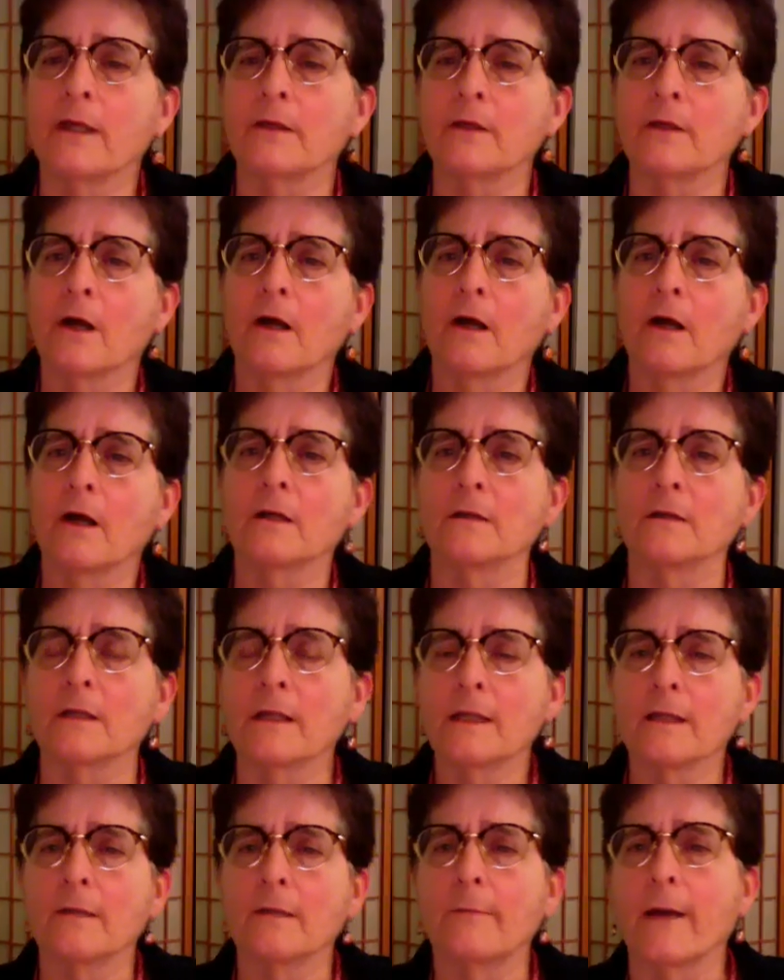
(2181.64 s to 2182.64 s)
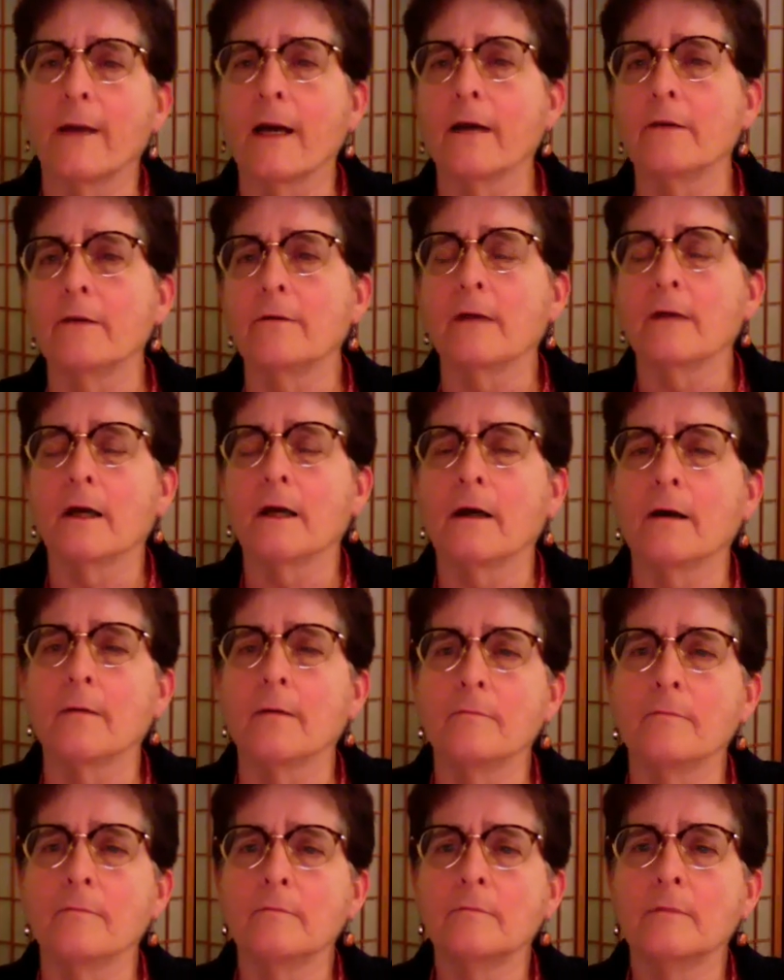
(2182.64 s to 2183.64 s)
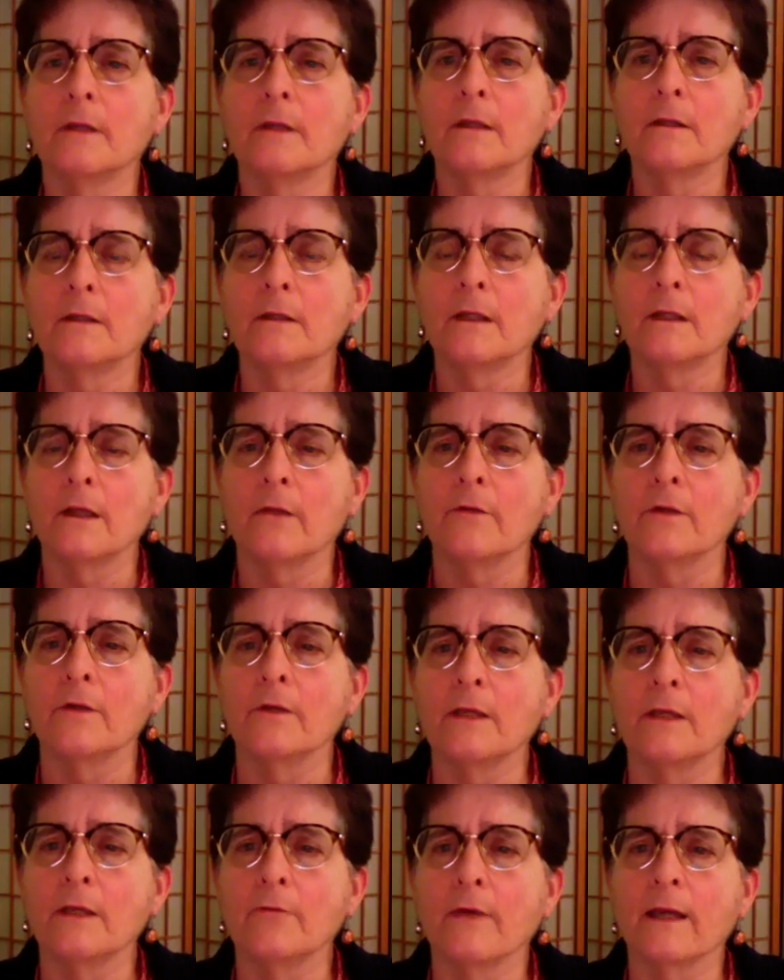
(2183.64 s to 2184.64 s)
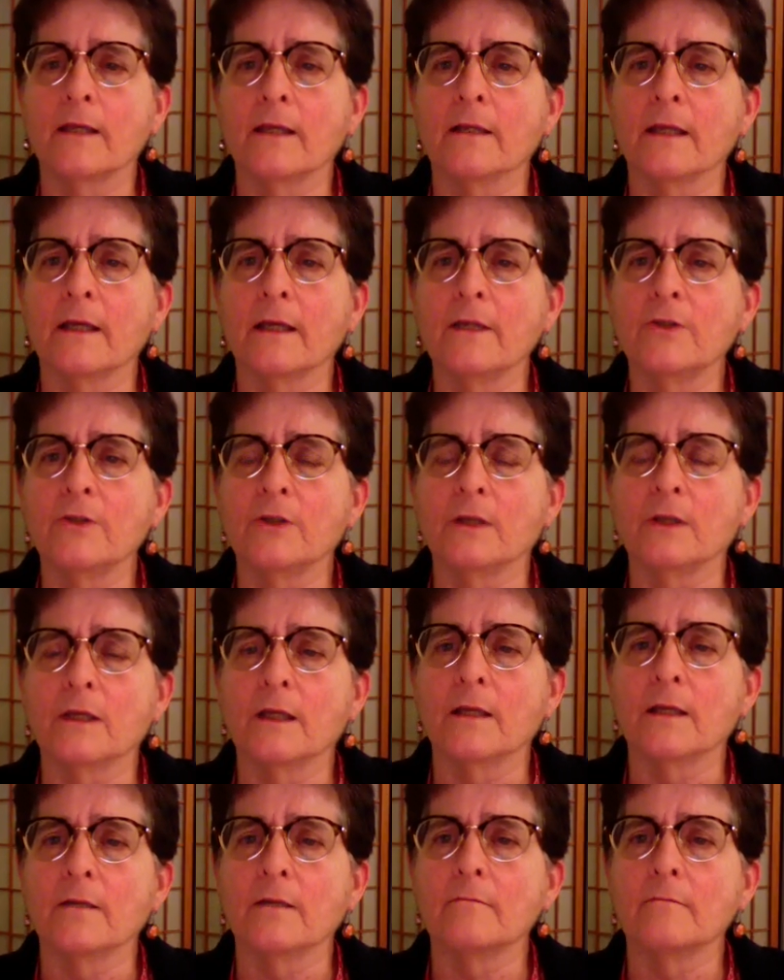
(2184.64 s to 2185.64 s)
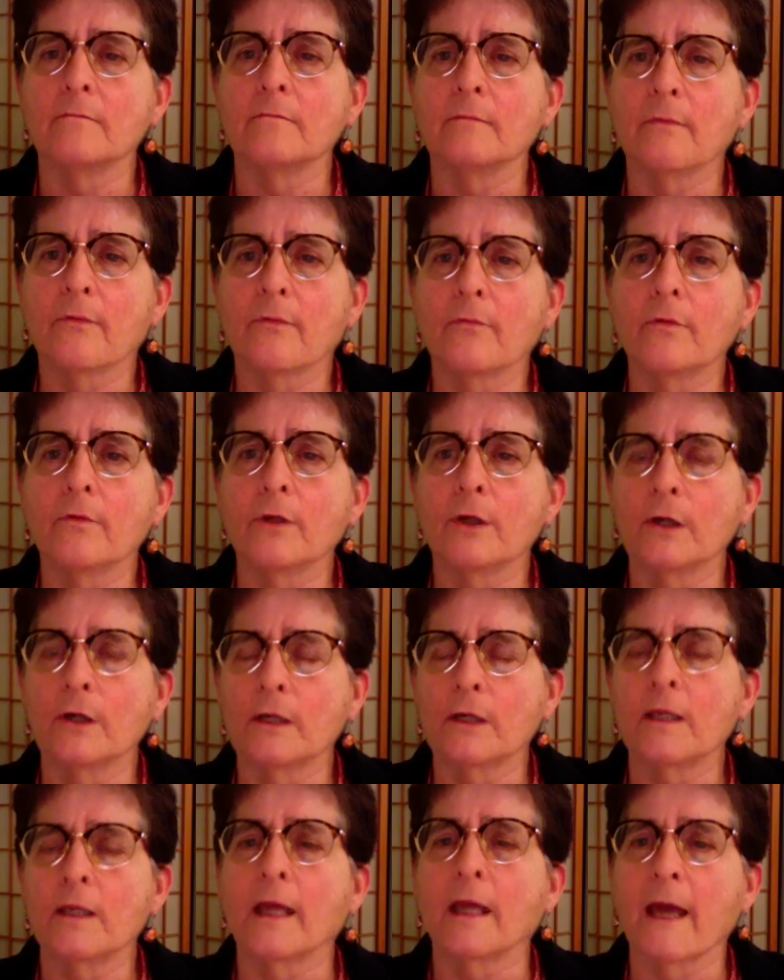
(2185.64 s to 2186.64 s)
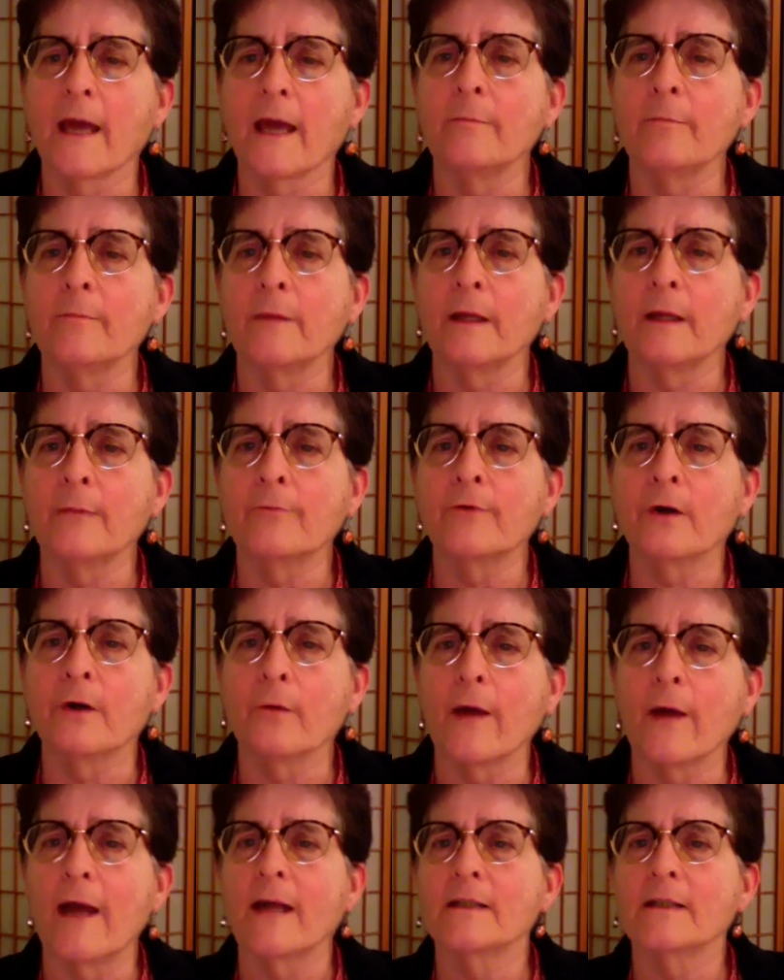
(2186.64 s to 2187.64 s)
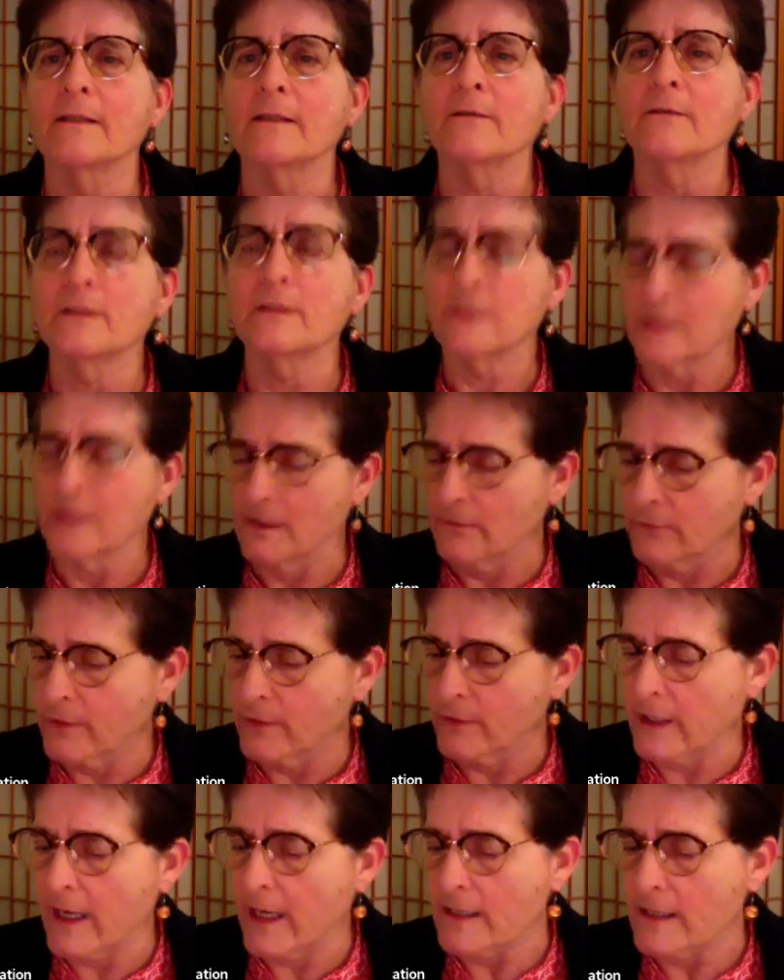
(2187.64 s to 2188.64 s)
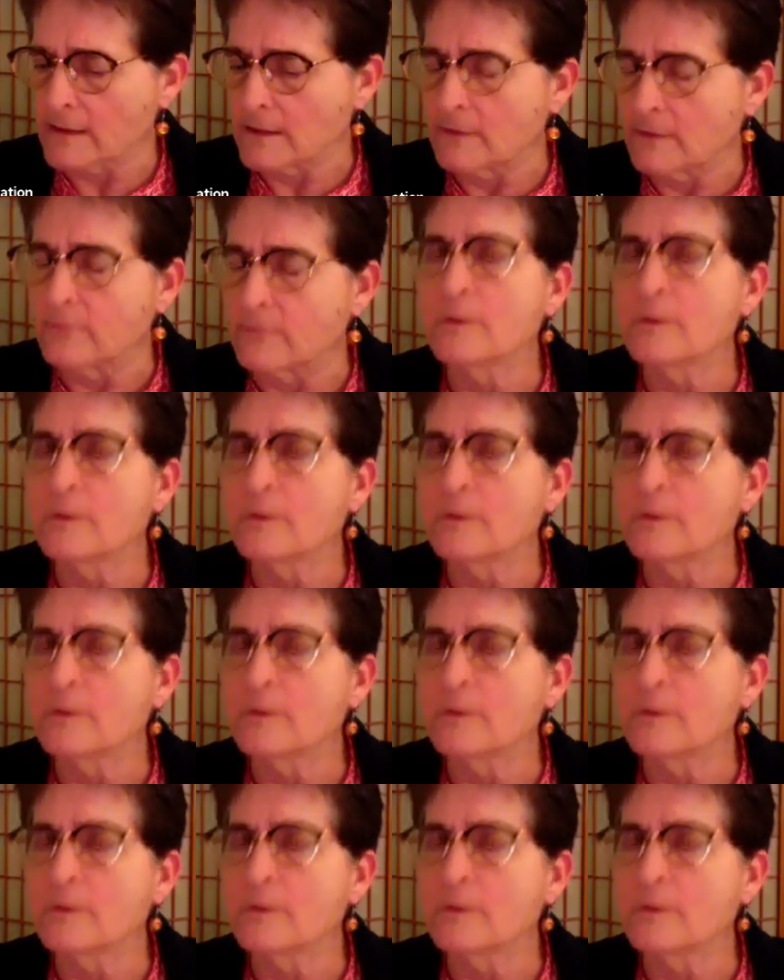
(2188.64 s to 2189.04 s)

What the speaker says: talk a little about, the deregulation and looking at being proactive instead of reactive.